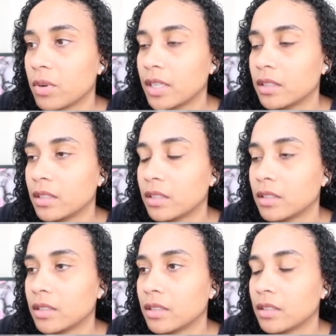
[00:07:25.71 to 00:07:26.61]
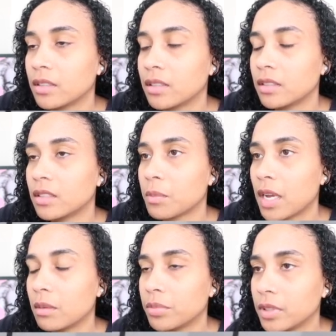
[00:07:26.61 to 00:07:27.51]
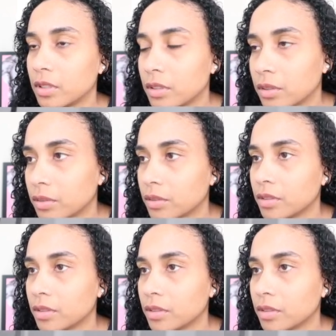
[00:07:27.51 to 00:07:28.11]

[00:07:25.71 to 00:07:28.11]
the right thing. It's just my opinion, you know.